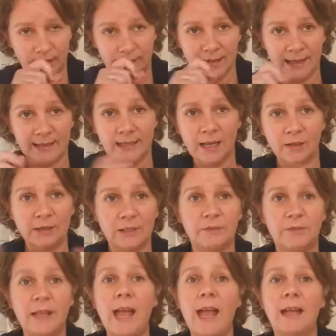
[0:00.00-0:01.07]
get out
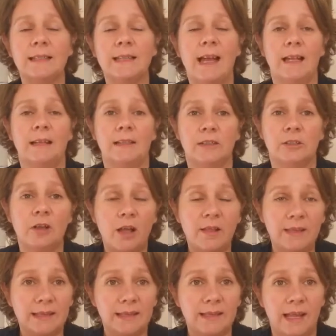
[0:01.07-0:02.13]
of debt and
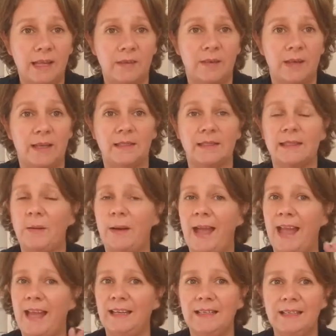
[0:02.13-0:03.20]
start their savings, so
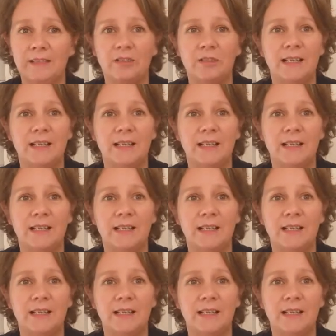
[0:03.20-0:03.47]
any sort